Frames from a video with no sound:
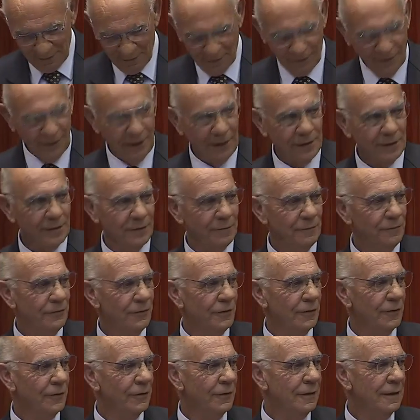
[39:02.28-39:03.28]
thank them
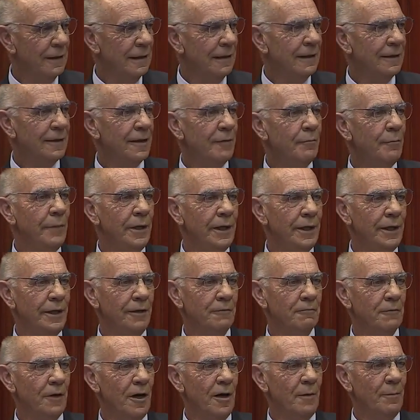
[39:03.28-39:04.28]
for the many
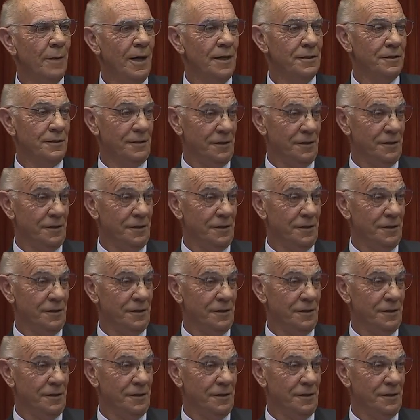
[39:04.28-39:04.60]
robust